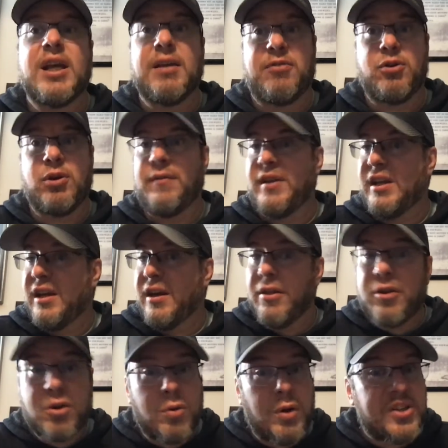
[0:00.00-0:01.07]
If you have any
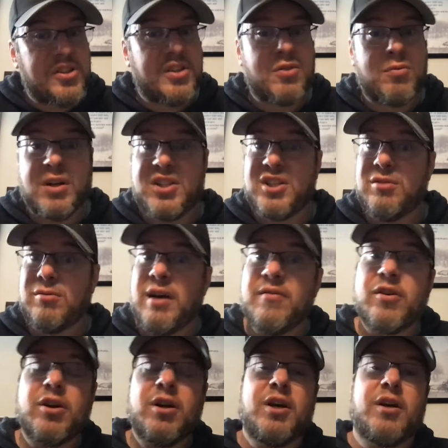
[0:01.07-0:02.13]
other questions
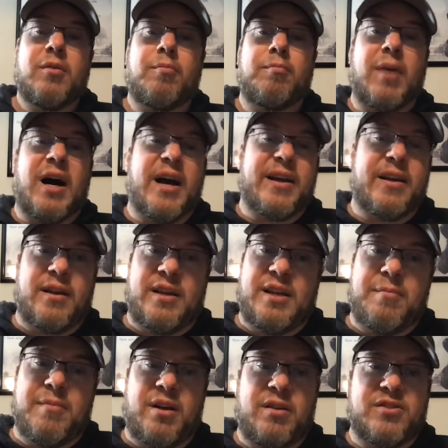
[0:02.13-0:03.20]
whatsoever, my
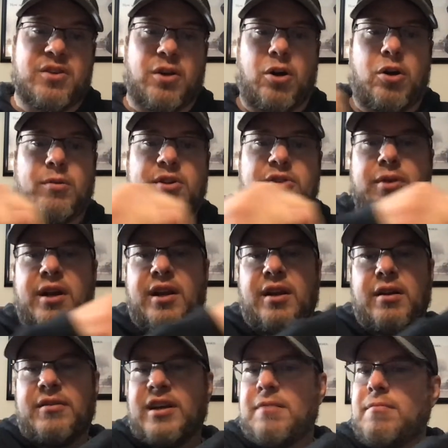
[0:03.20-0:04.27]
email is always right
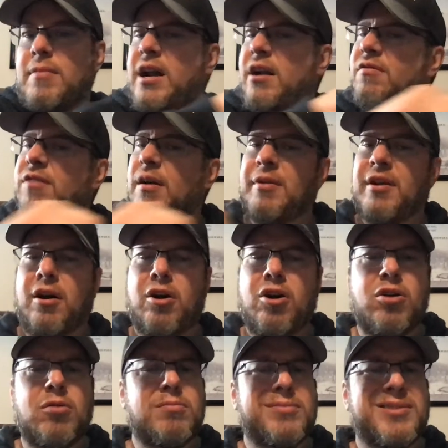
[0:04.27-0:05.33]
here. Doesn't matter if I'm at
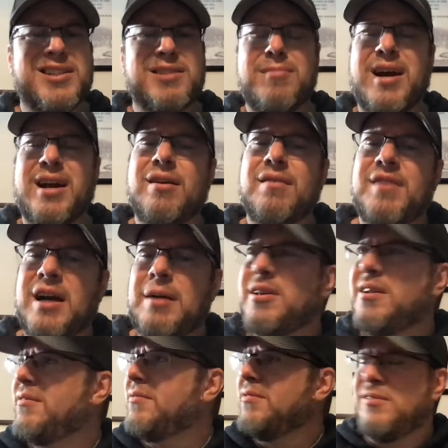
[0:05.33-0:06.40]
home. Doesn't matter if I'm
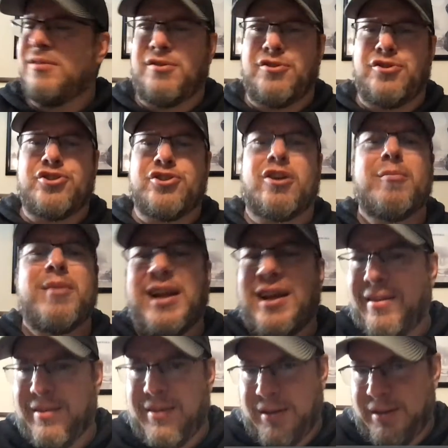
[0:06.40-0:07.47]
in
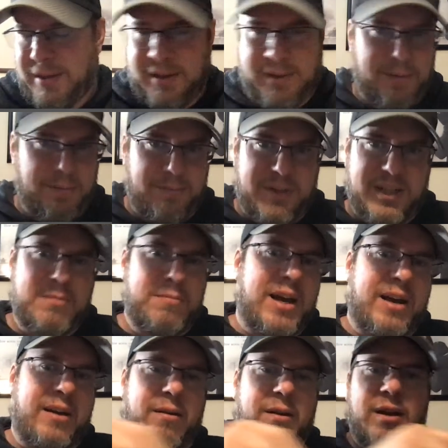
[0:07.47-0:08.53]
Germany. Doesn't
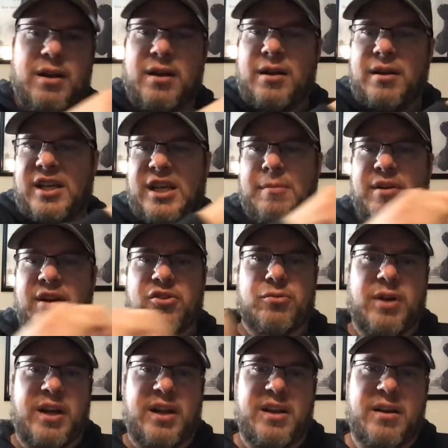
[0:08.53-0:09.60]
matter. Email is
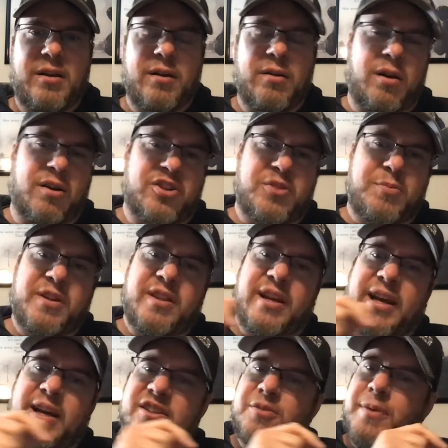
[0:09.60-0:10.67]
right here, r smith at
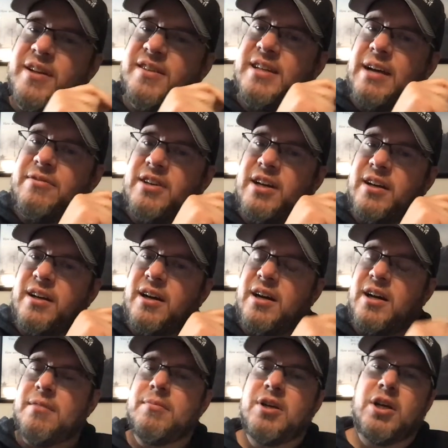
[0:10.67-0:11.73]
atlas med staff dot
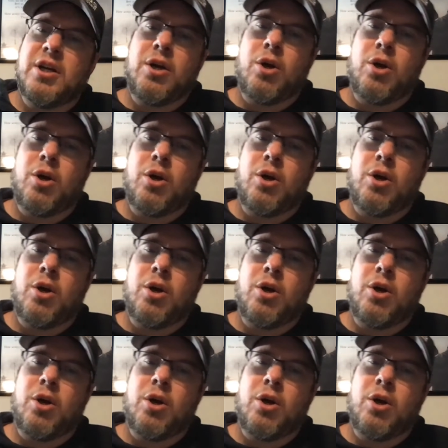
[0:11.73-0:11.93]
com